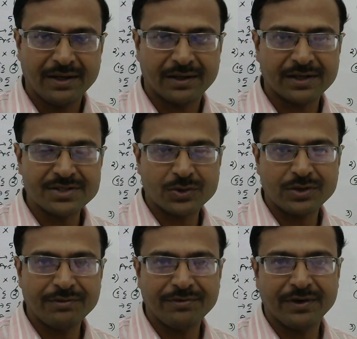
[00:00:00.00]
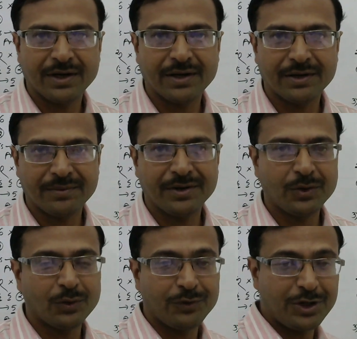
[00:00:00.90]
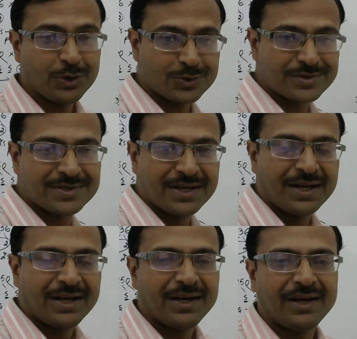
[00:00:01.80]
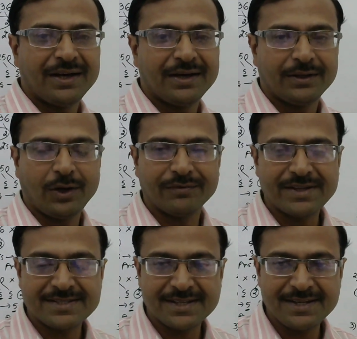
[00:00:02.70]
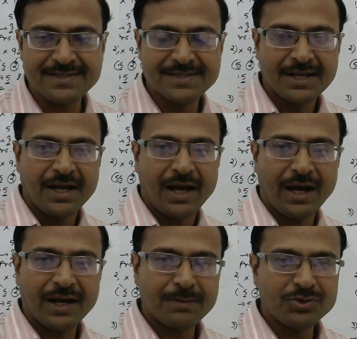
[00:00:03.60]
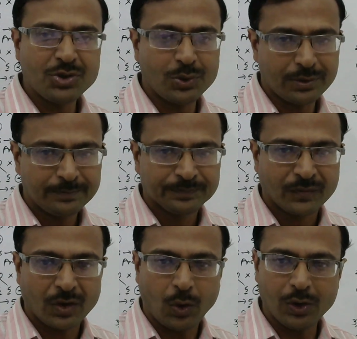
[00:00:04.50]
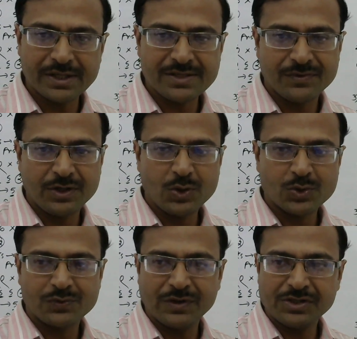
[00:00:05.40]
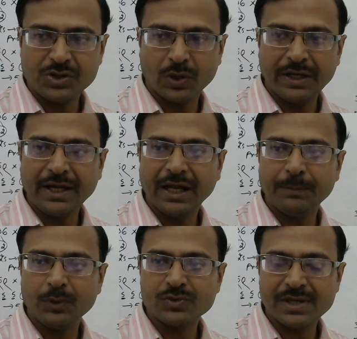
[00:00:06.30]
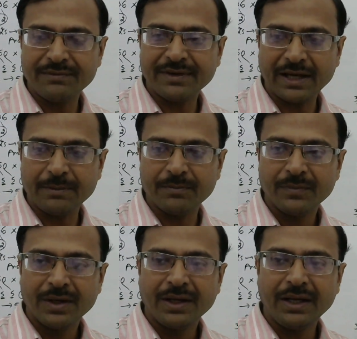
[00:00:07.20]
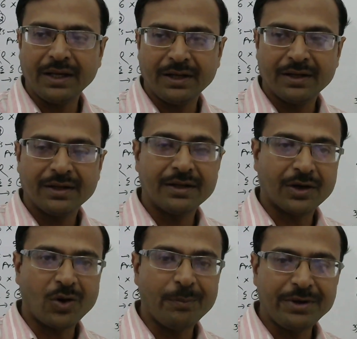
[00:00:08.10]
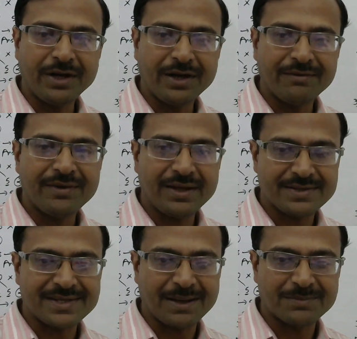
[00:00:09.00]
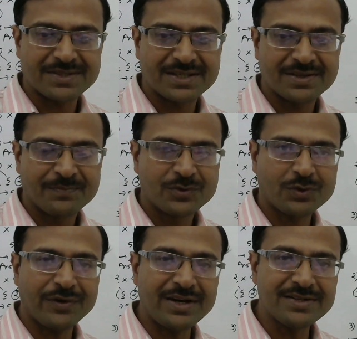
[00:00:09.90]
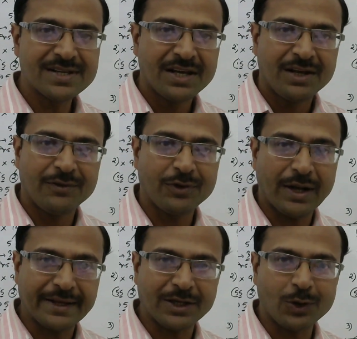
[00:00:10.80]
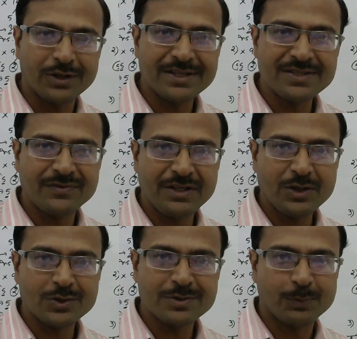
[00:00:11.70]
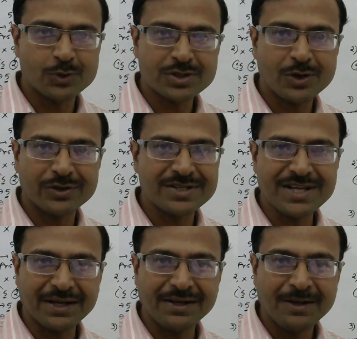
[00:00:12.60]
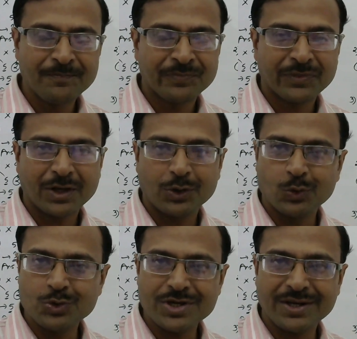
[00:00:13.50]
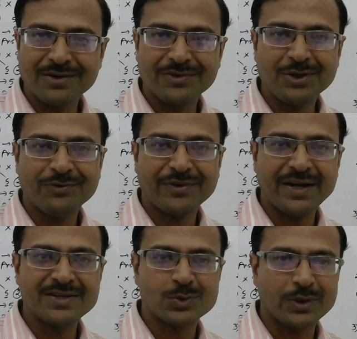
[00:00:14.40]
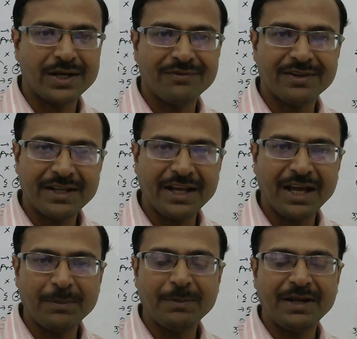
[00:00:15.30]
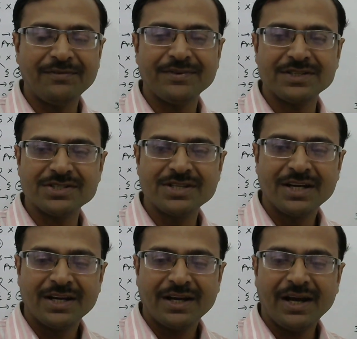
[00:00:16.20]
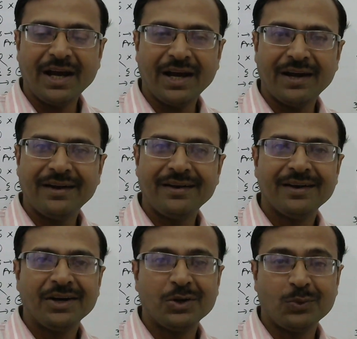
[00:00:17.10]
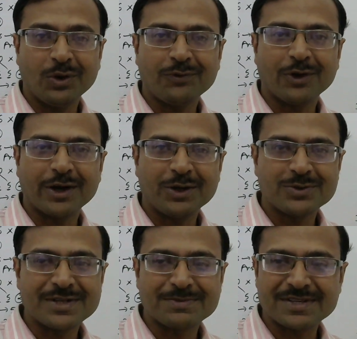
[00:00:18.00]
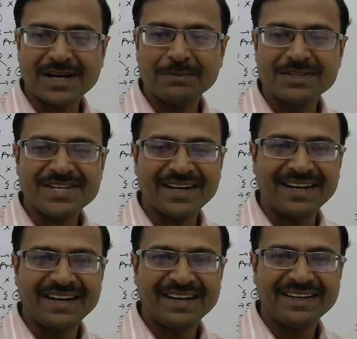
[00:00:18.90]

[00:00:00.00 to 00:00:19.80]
consecutive videos of this series, and I'm sure all these videos will surely help you save time in the competitive exams. So friends, if you're liking all these videos posted on the channel, do share it with your friends so that even they can be benefited, and do not forget to subscribe the channel.